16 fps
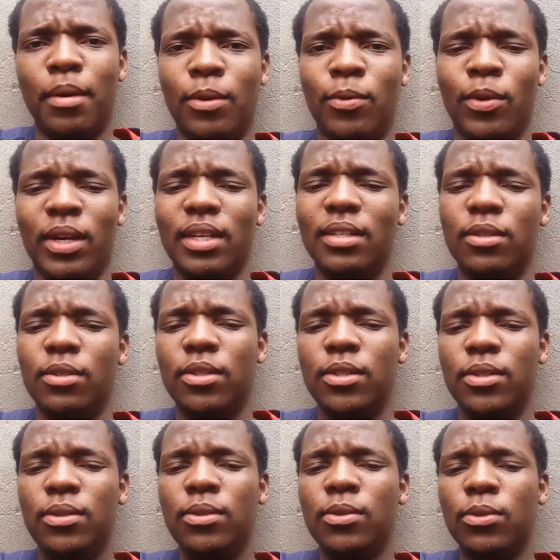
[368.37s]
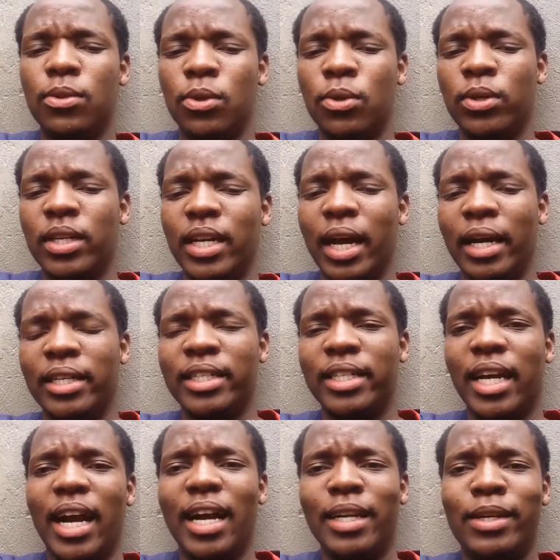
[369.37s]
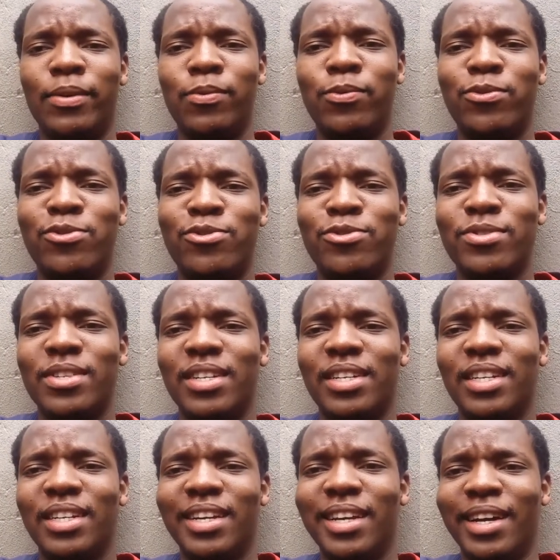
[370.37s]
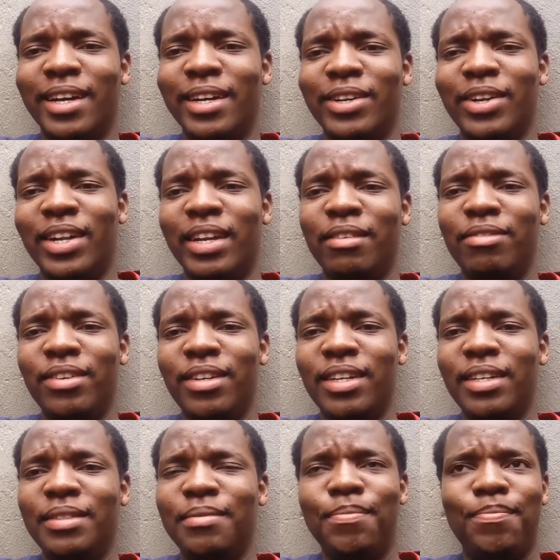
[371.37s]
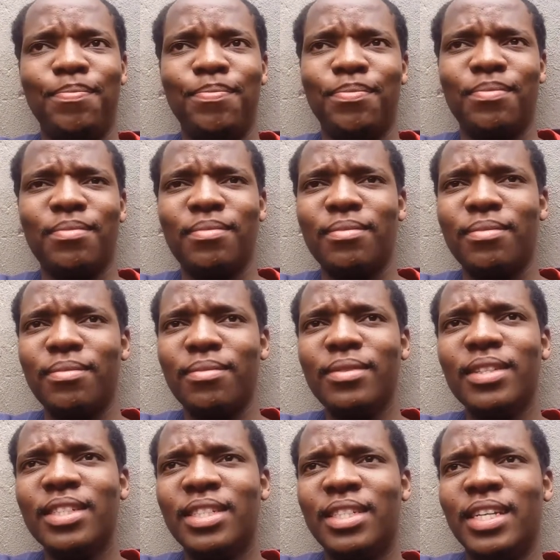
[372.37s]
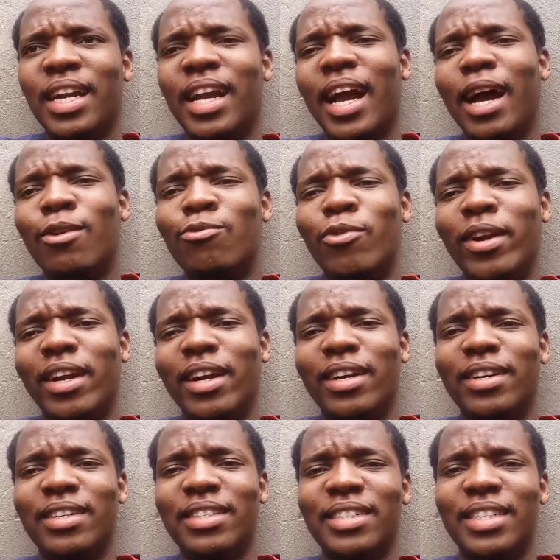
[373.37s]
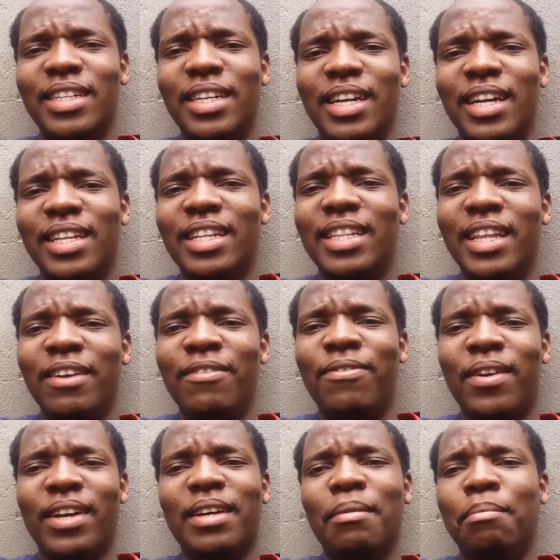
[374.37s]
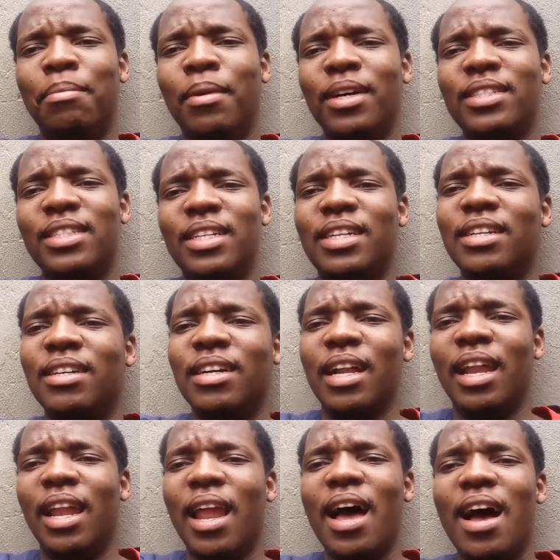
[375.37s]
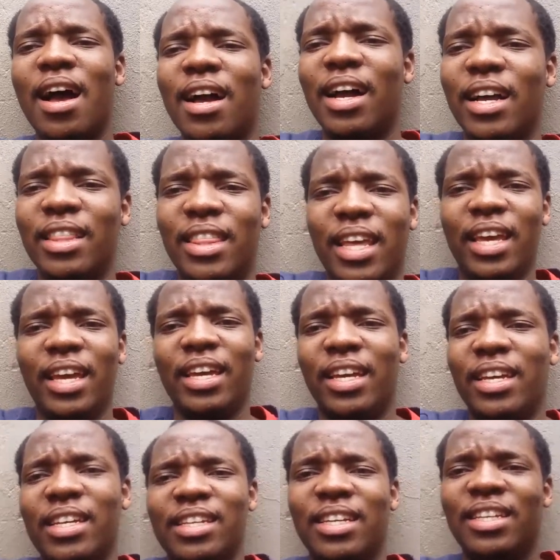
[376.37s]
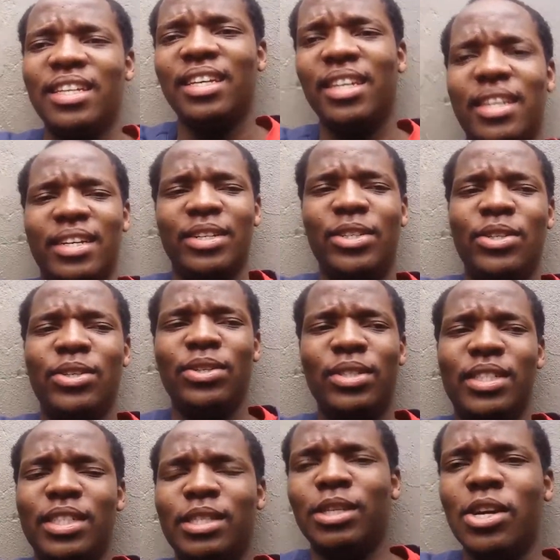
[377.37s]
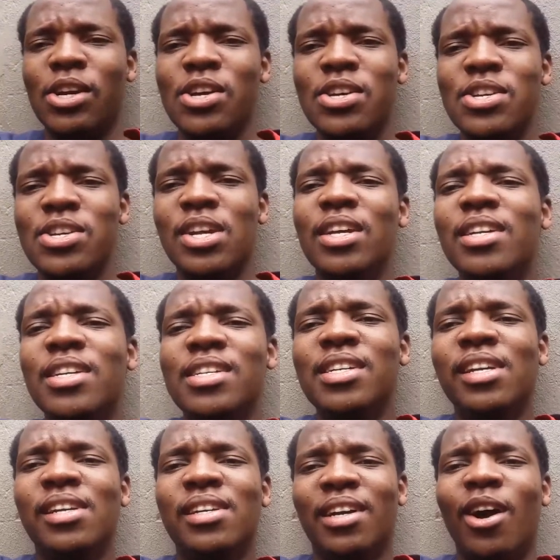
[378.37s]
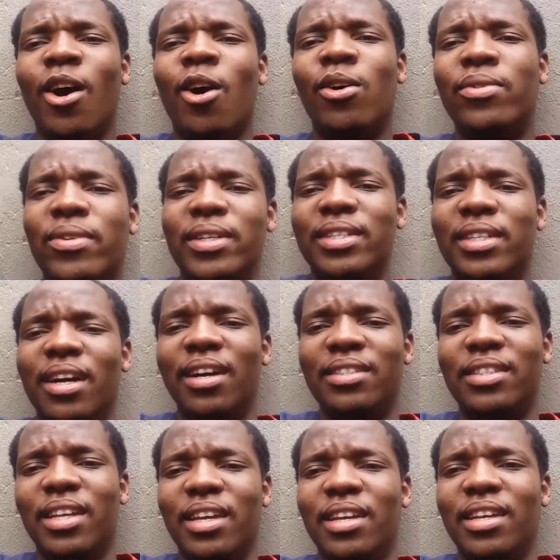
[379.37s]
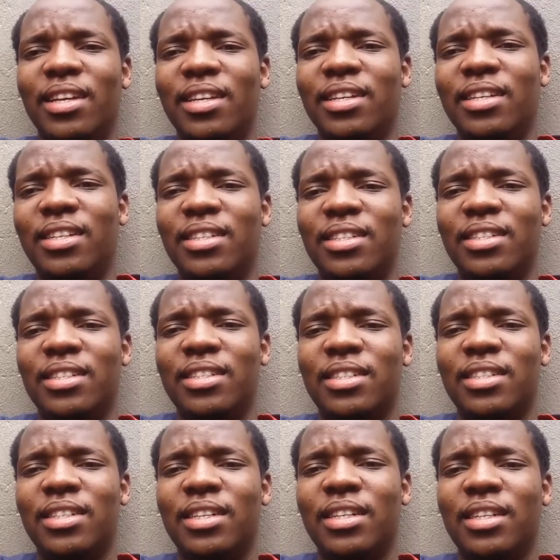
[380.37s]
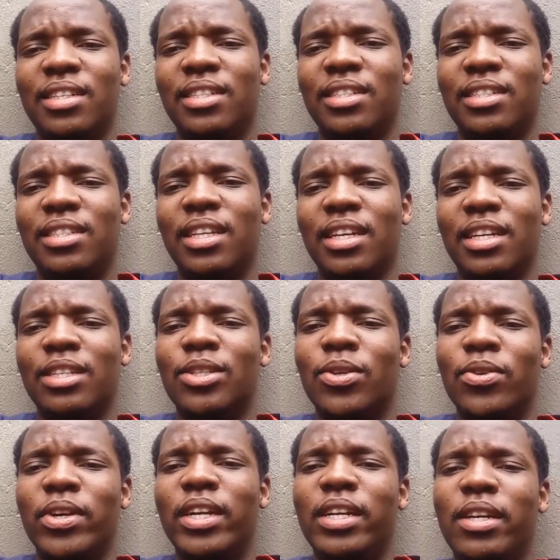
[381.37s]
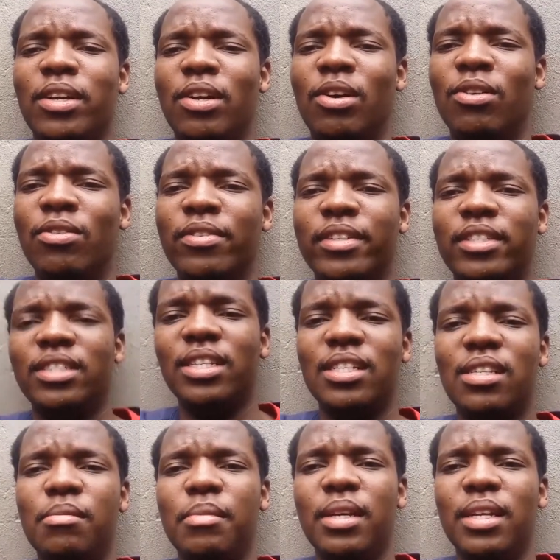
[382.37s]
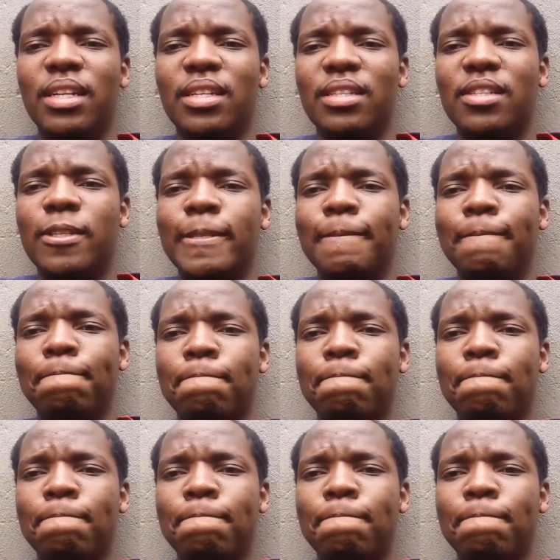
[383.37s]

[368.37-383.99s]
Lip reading: But when Rudy got shot, and Olivia, shit got real. They fucking busted her lung, I think. Cause you don't just over nothing. This thing is already over 6 minutes.